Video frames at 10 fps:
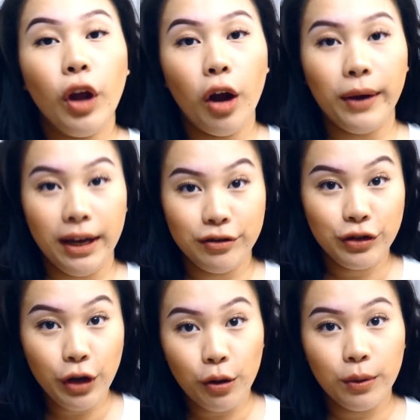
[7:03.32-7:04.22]
Okay,
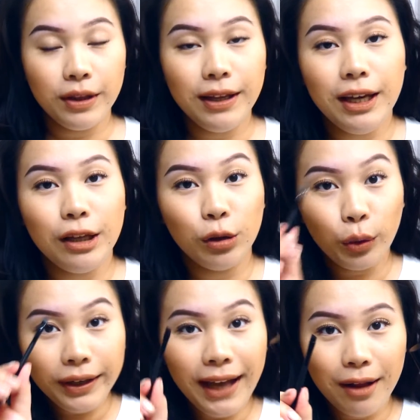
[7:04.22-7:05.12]
so the
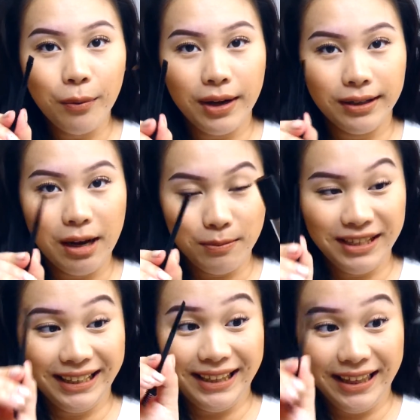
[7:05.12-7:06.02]
L'Oreal one
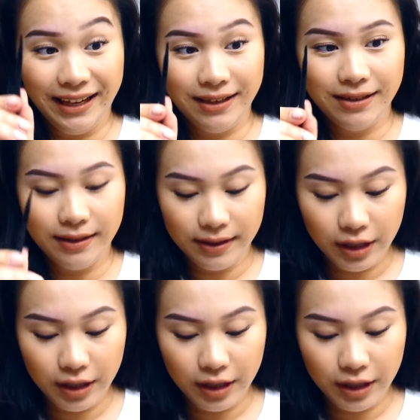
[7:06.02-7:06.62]
comes like this.